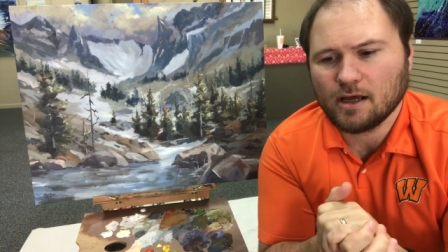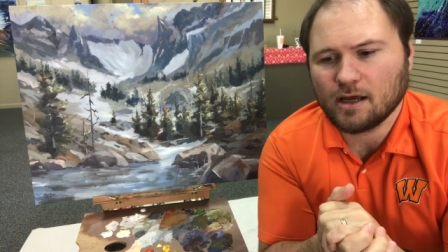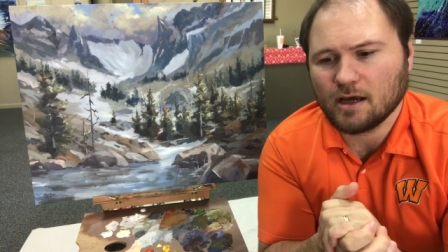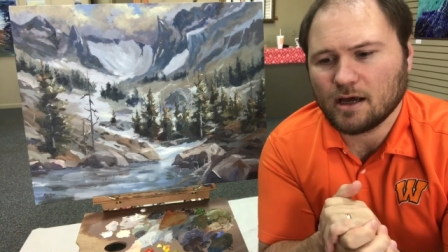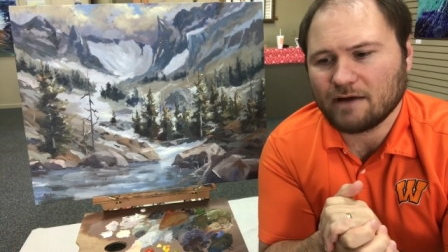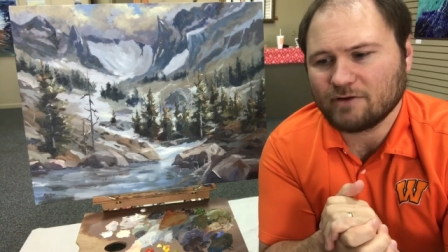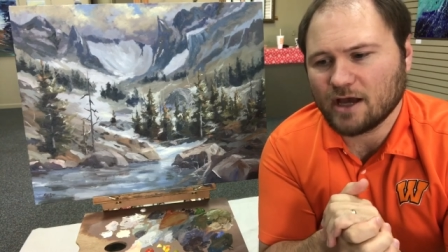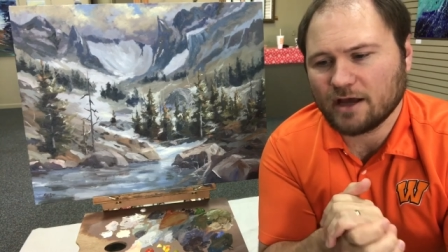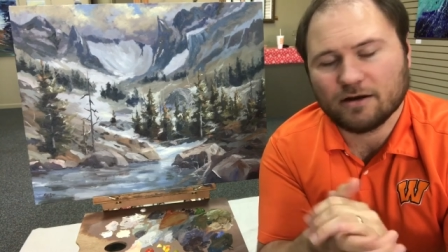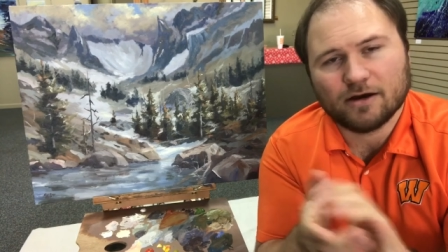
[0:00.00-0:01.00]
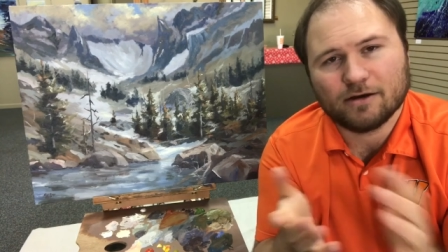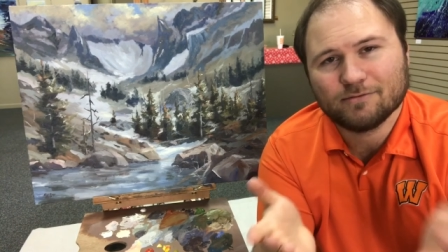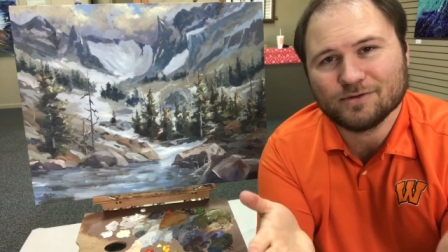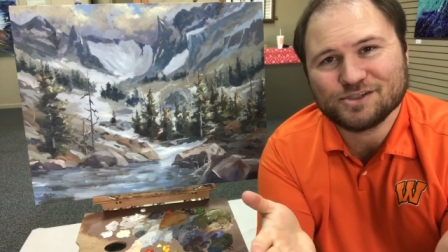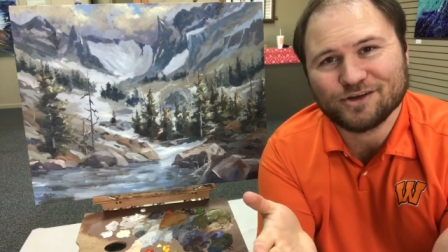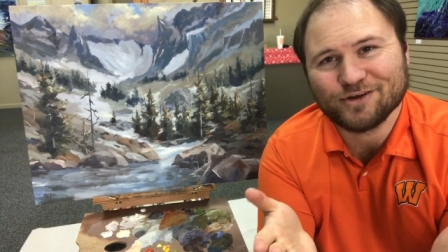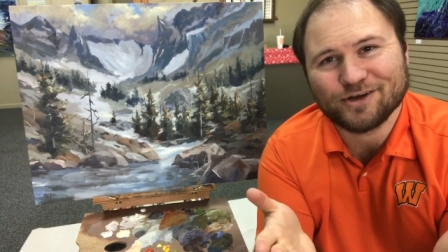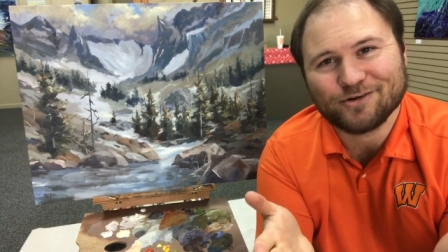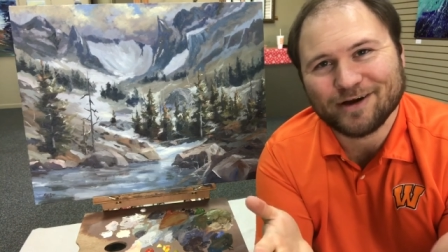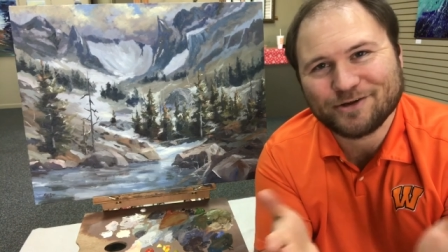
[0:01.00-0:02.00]
I've got still
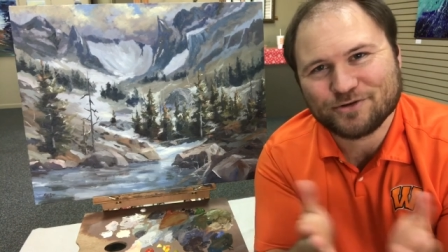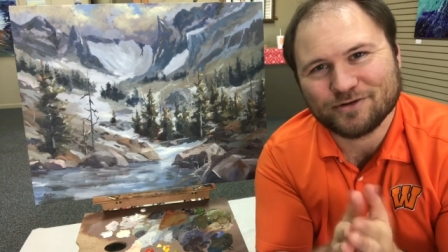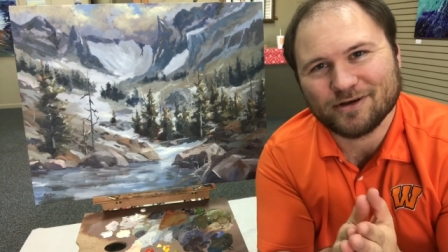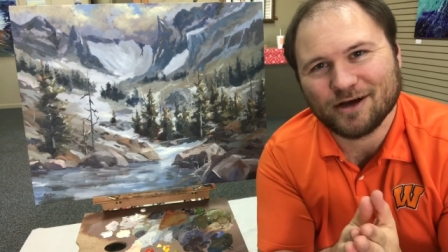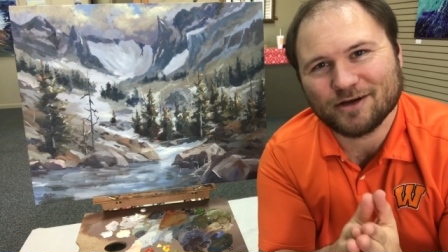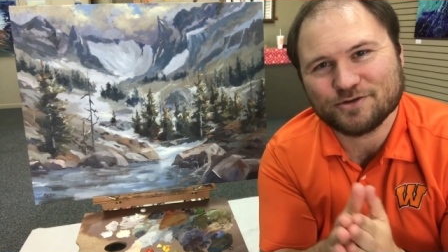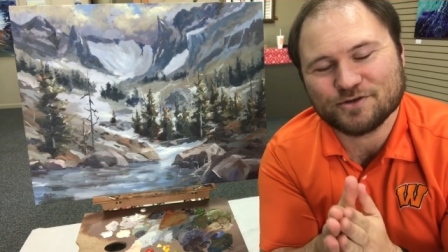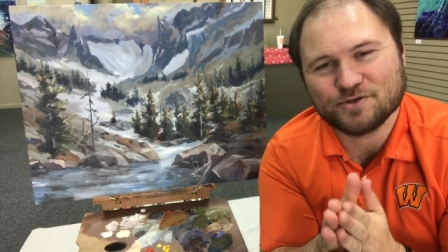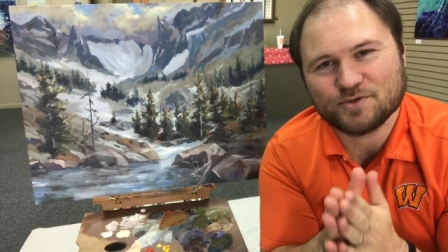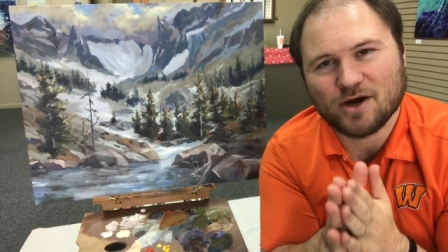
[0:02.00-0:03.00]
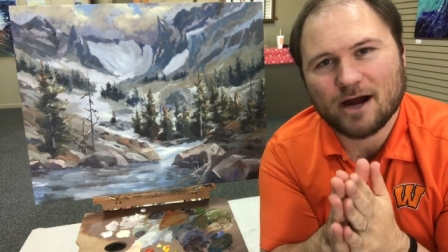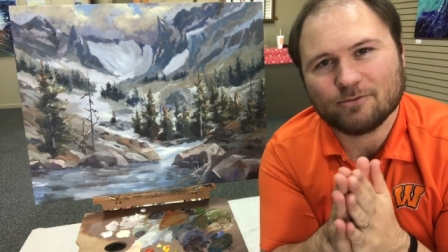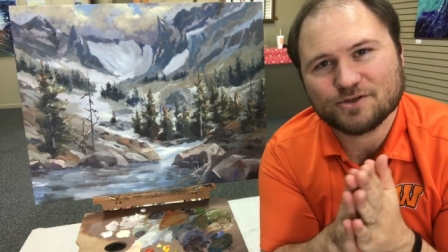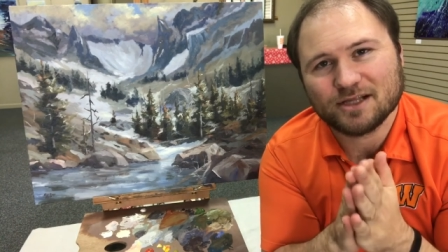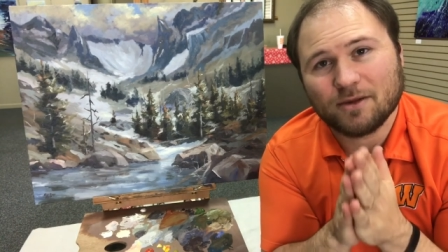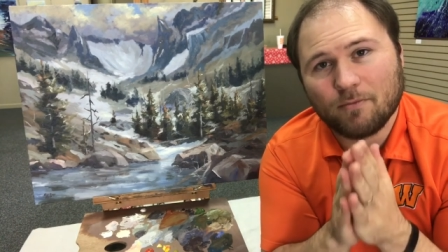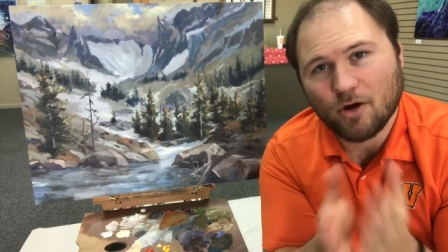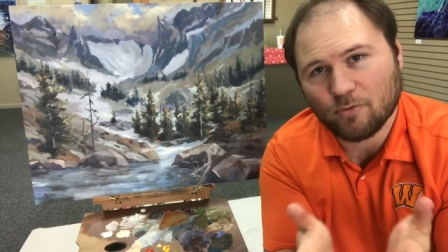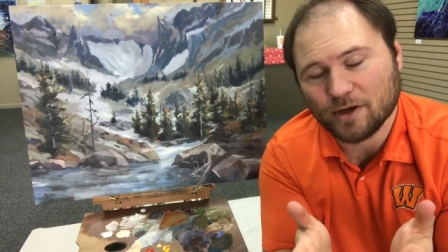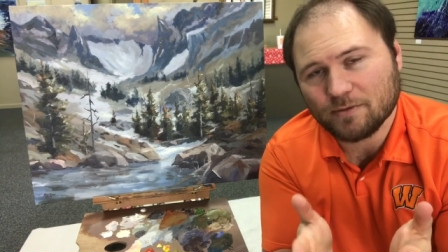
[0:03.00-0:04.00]
under 100 subscribers at the
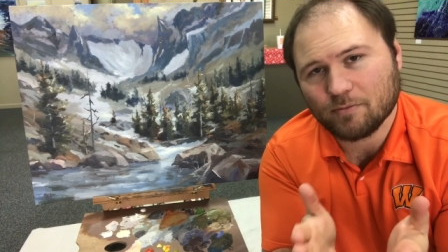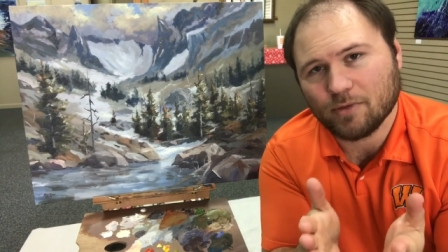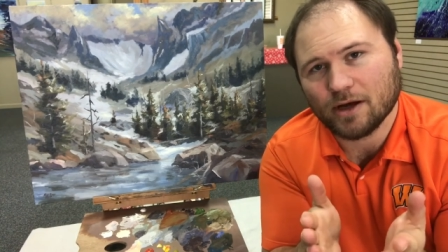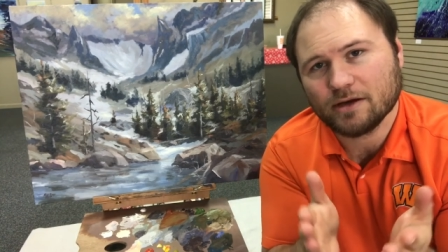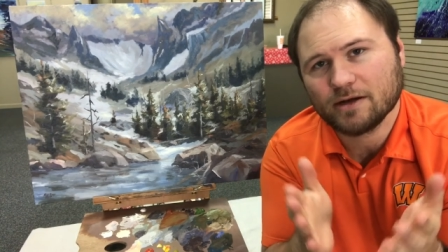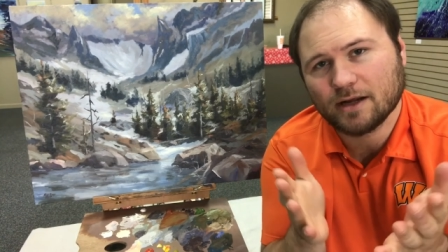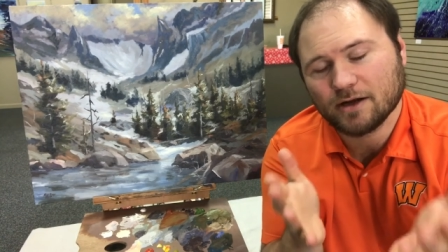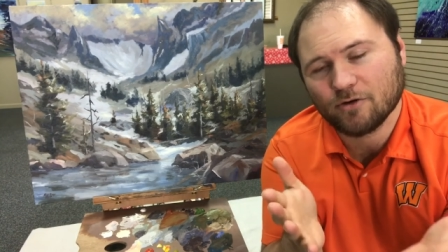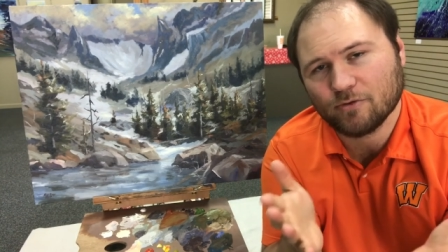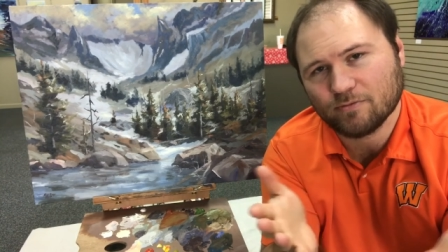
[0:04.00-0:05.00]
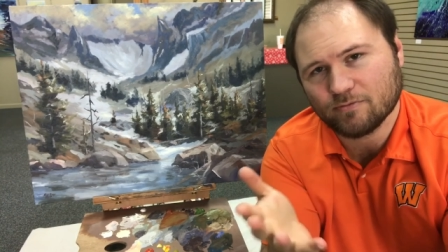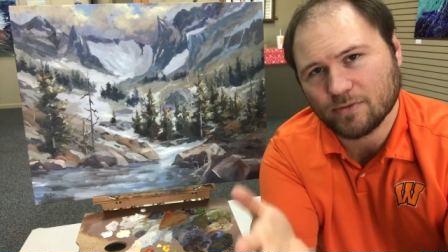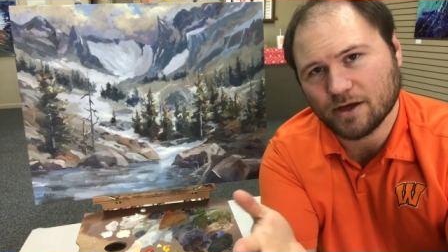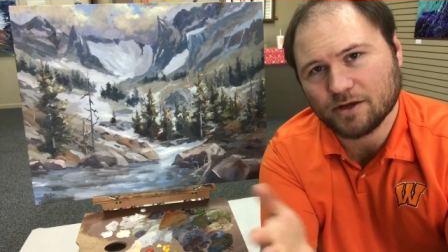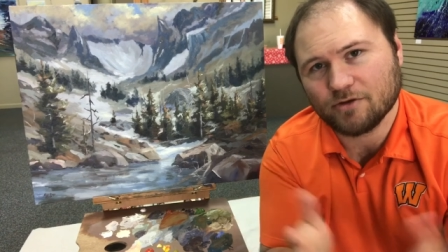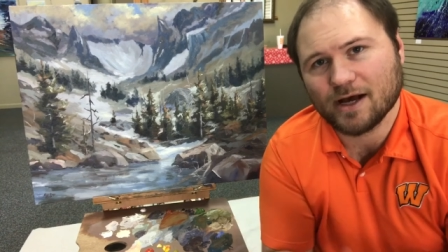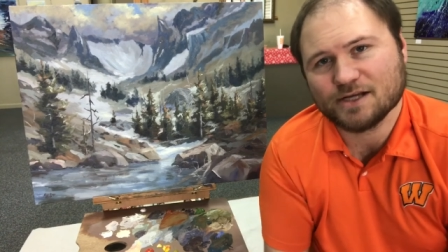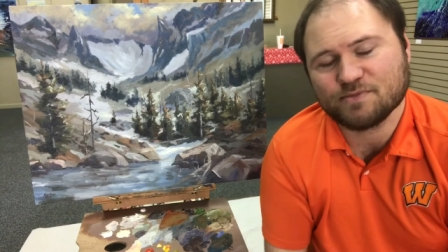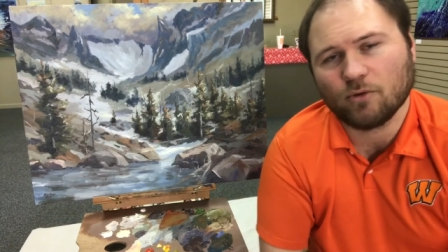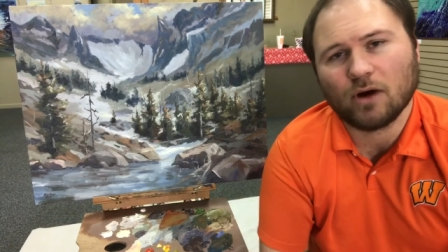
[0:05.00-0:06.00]
moment, but I know you
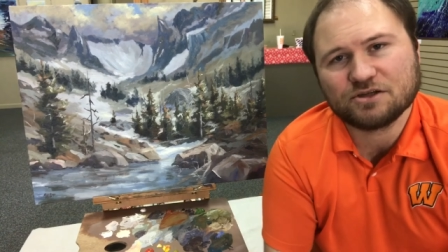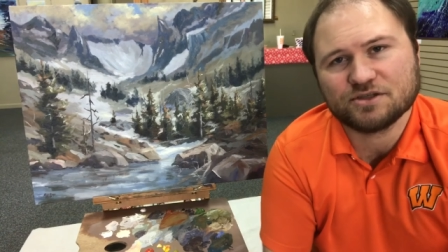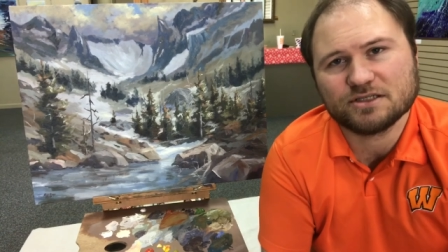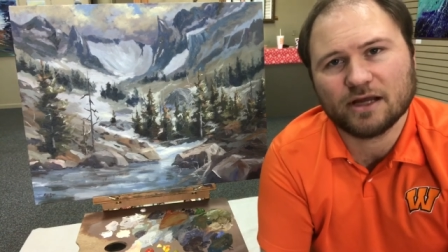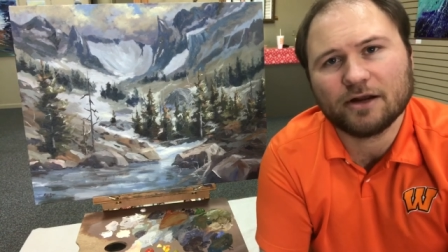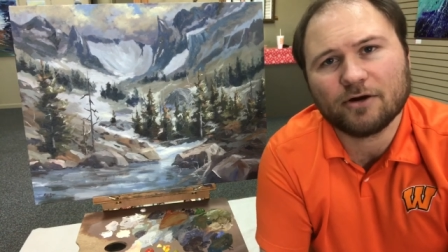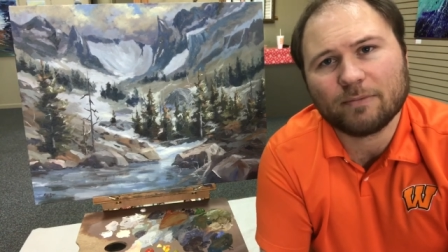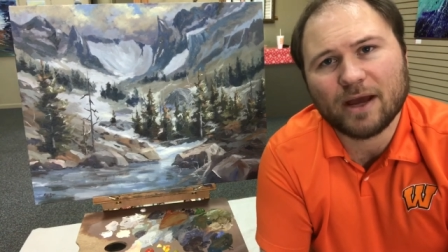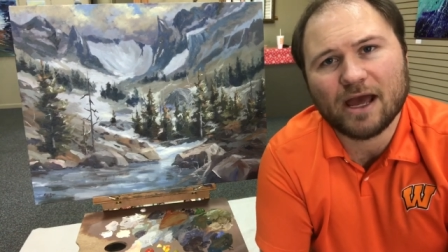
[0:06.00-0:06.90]
guys may watch this later. I may